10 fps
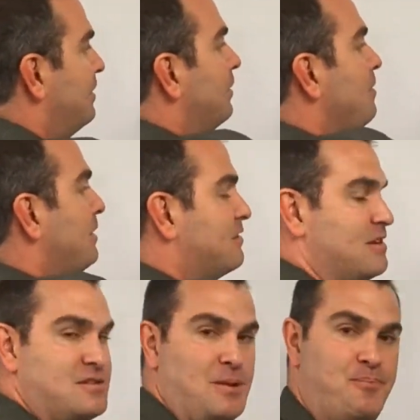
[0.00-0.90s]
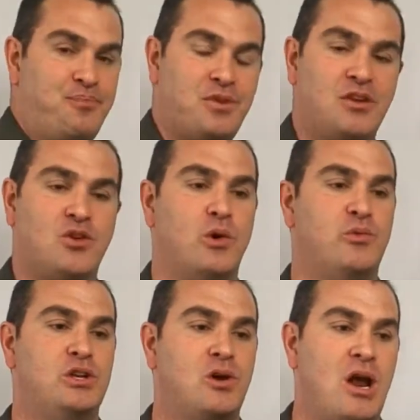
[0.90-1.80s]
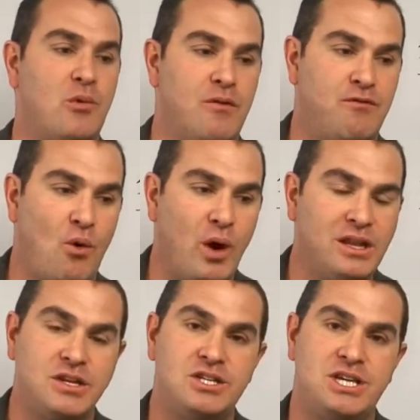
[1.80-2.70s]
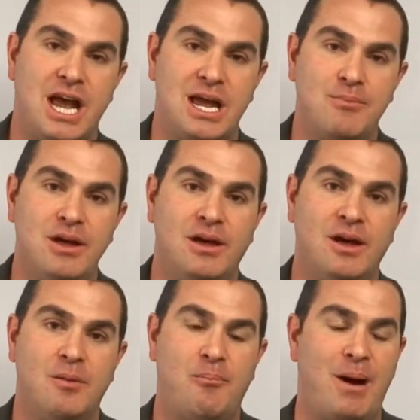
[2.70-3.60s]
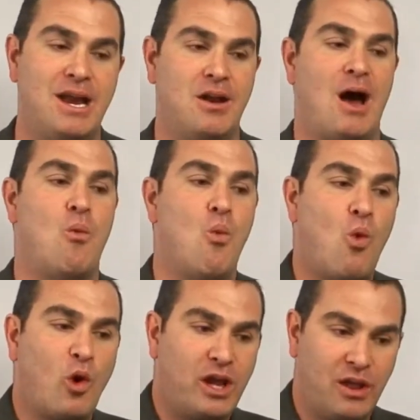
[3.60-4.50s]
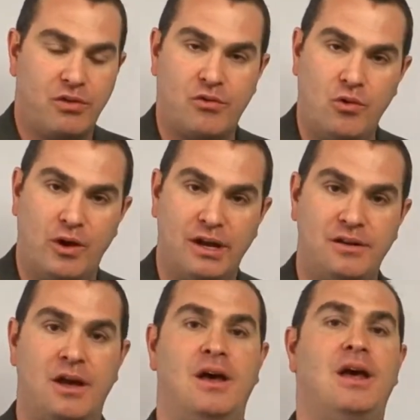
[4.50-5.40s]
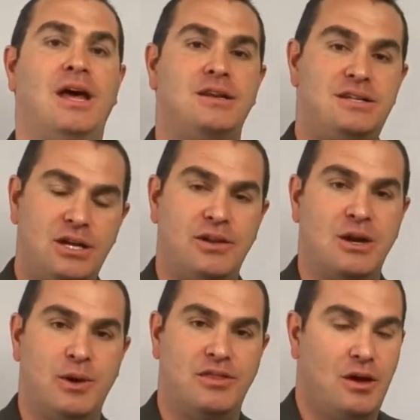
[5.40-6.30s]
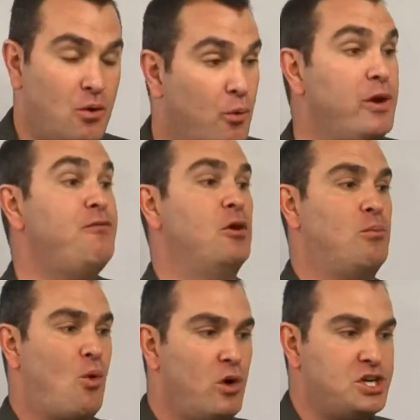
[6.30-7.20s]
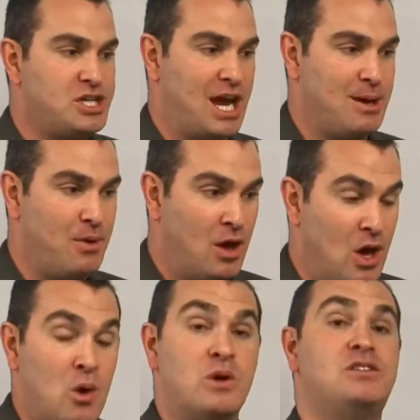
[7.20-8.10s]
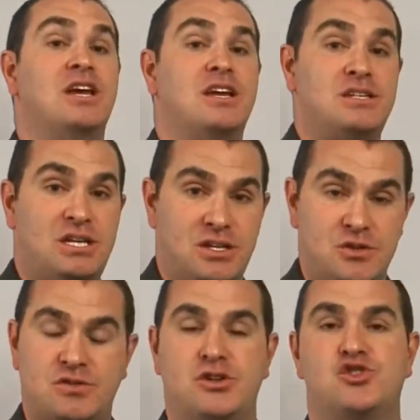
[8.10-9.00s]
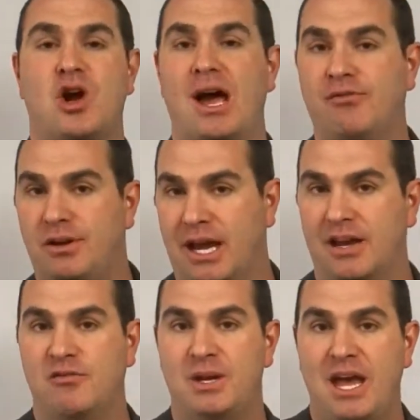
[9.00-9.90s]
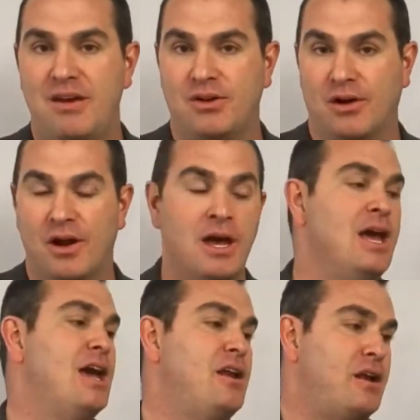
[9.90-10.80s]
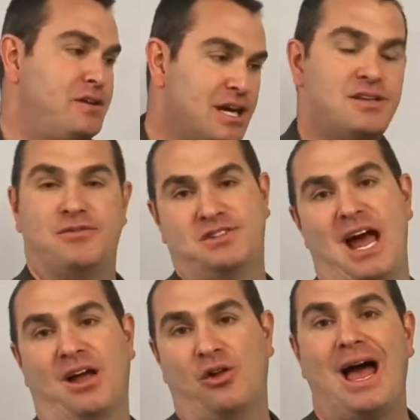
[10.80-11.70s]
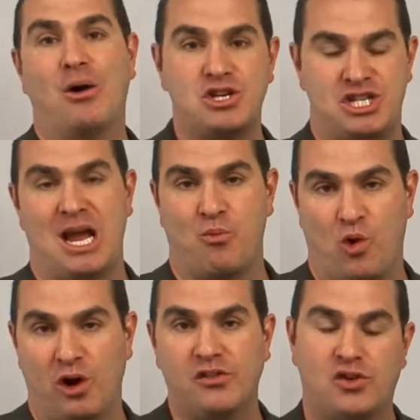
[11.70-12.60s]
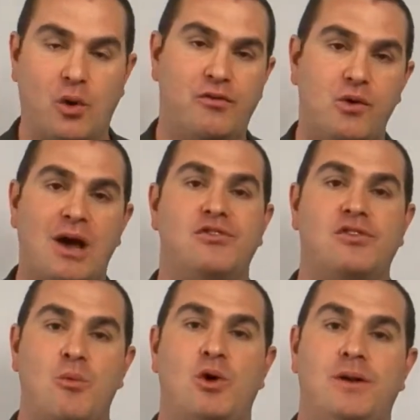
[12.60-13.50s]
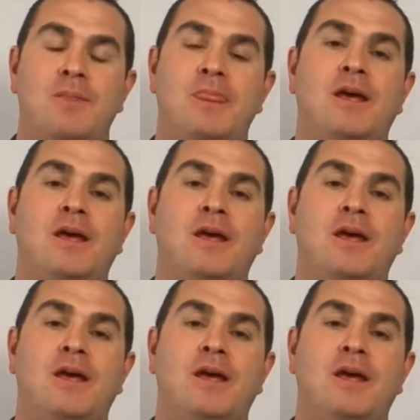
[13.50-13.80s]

the limbic system. So as we try to avoid the shame by not working through it and dealing with it, we feel more shame, which then continues to drive the negative behavior. In an addictive cycle, how shame works, so if you have someone